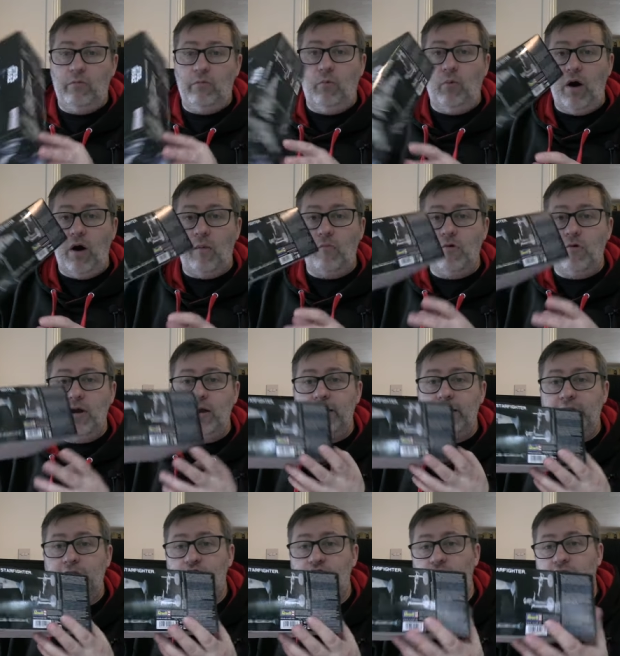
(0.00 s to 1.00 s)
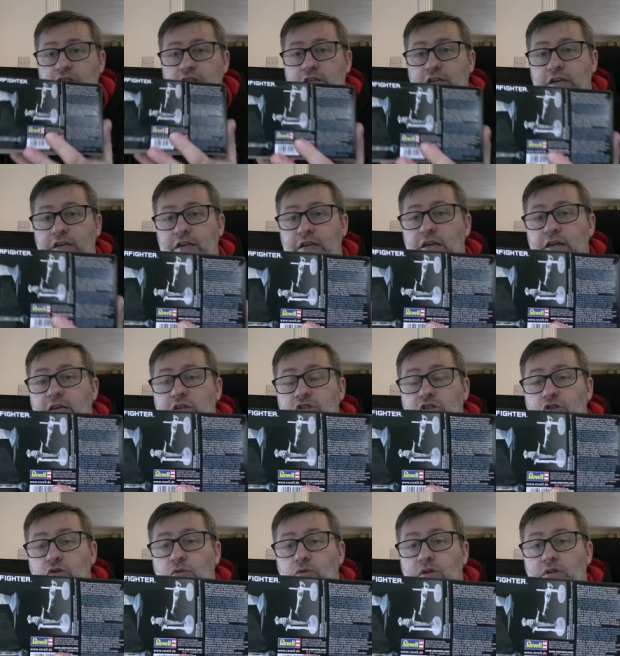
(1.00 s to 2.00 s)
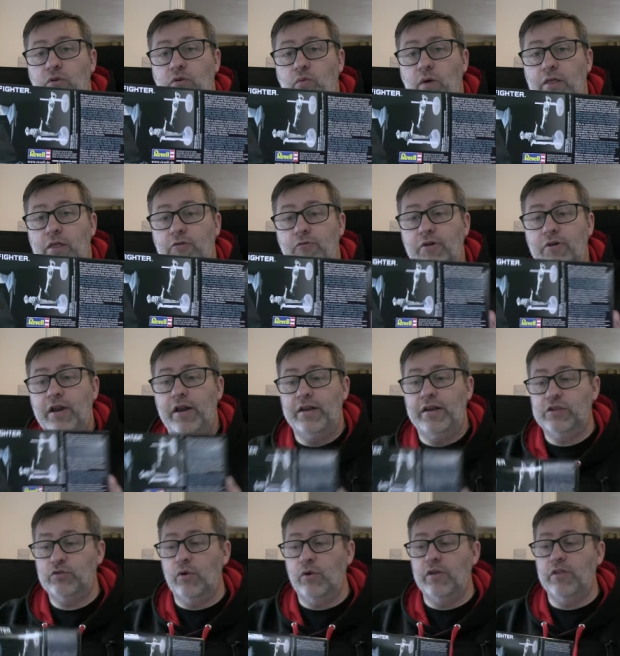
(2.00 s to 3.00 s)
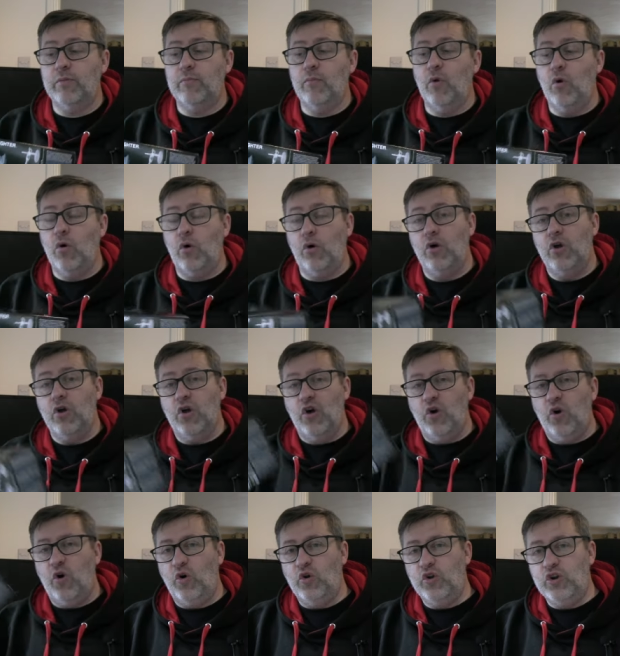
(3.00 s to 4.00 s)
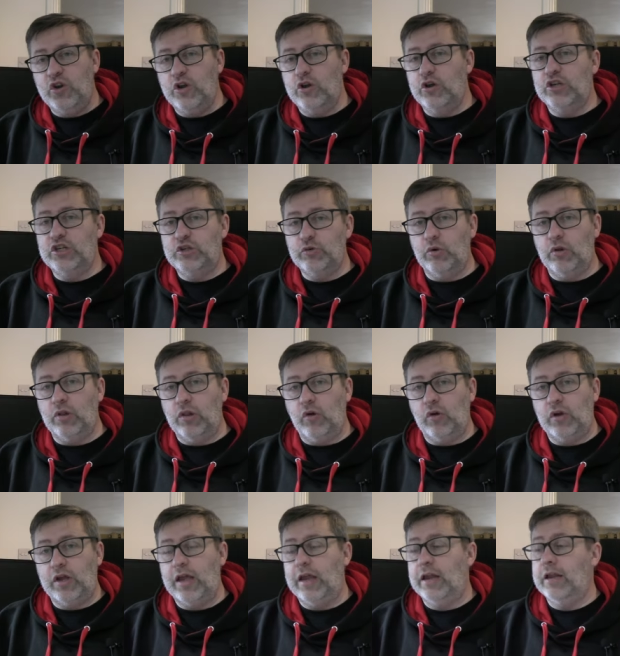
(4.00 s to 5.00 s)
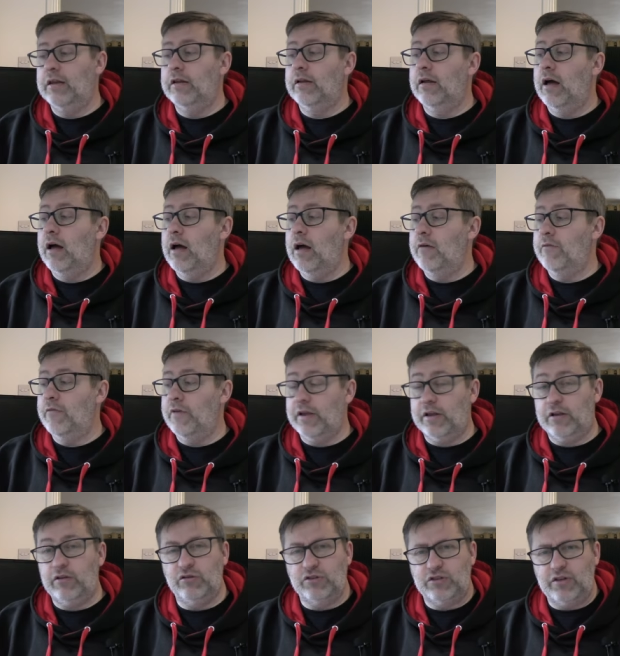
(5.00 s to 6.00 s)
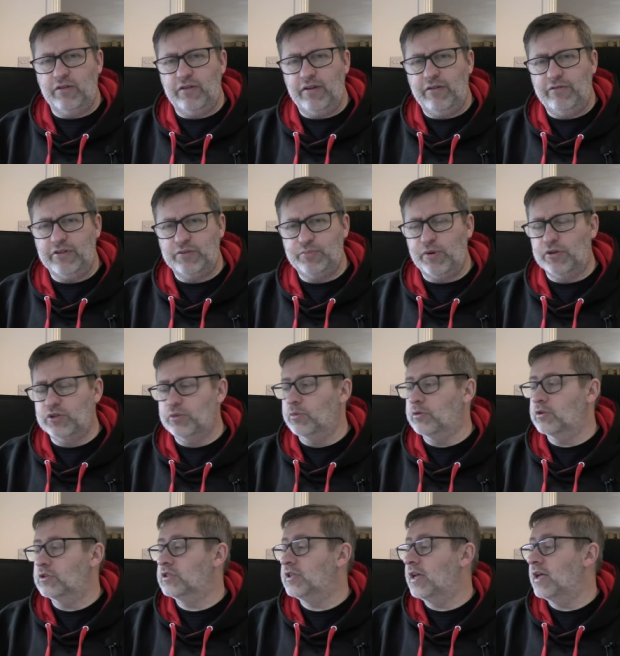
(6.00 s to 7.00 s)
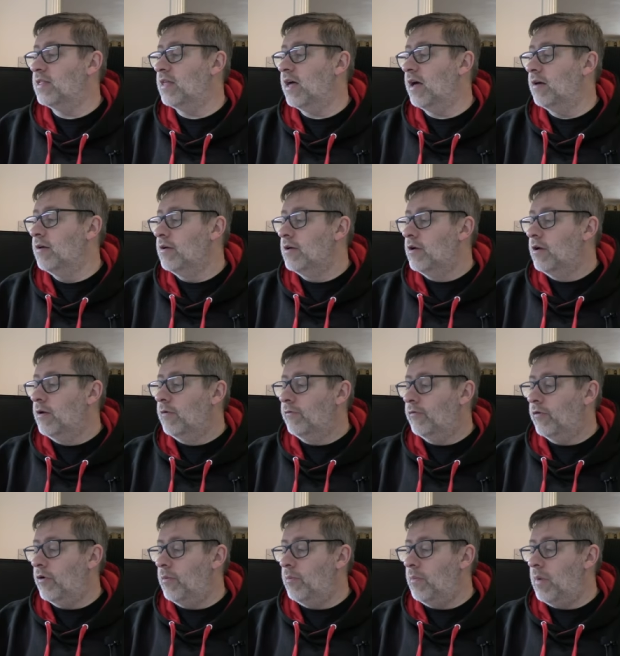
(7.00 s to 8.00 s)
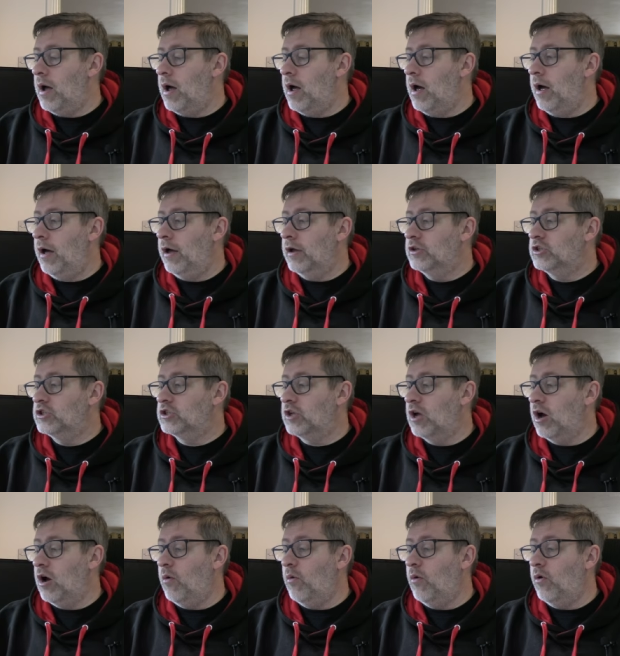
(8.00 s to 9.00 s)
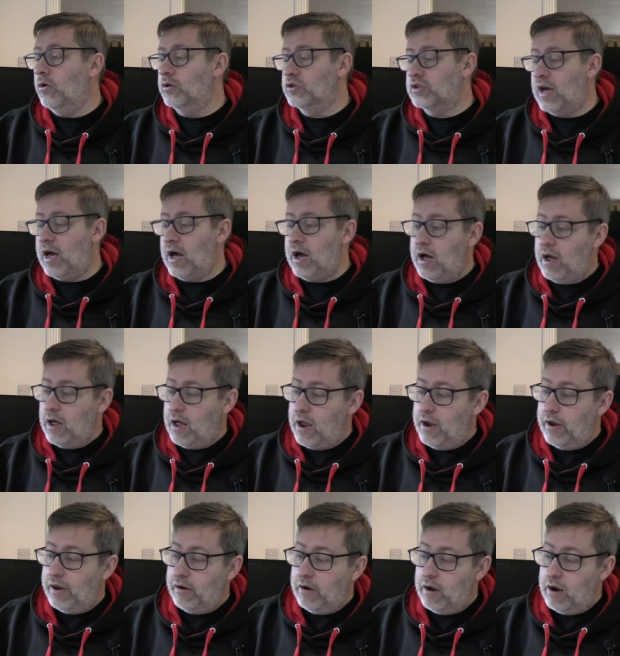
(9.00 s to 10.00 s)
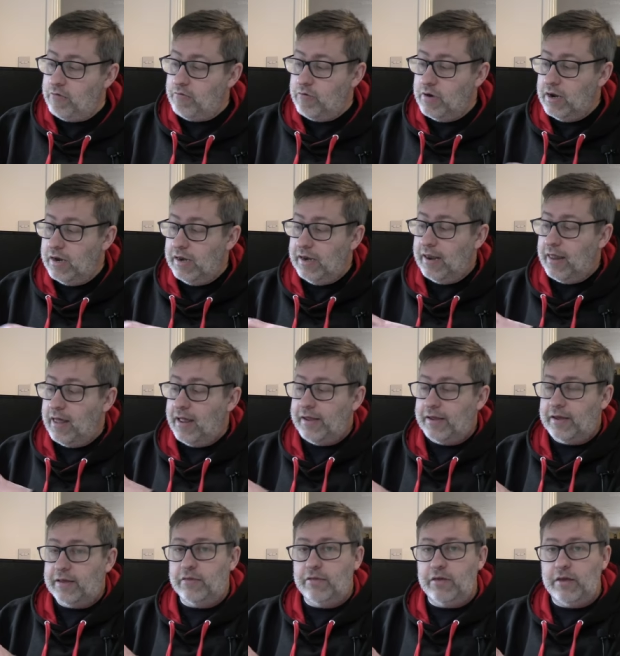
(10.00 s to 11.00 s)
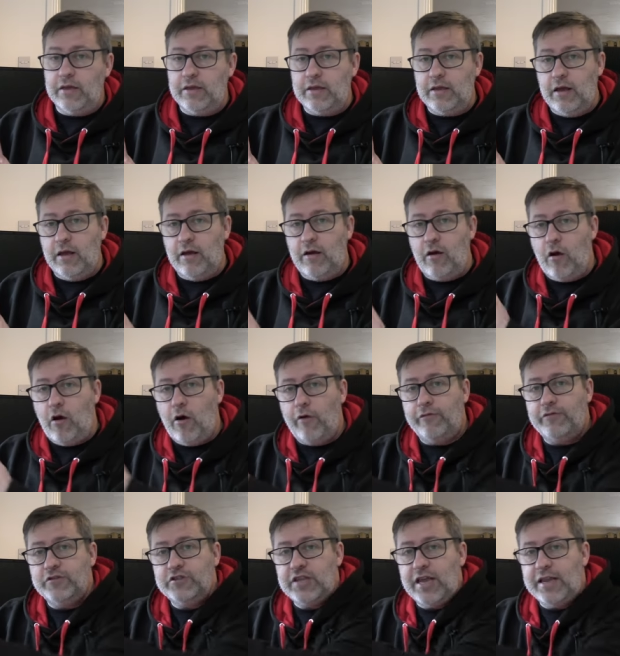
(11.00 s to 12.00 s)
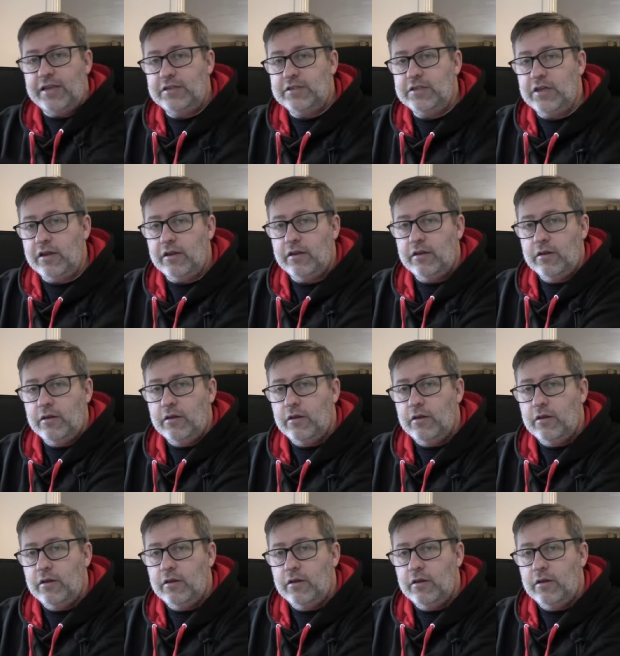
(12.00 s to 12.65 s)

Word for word: what I'm really interested in is doing the weathering, and it's one of the more unusual looking uh, vehicles, if it's possible to say that, from uh, Star Wars. and I really like the uh, off center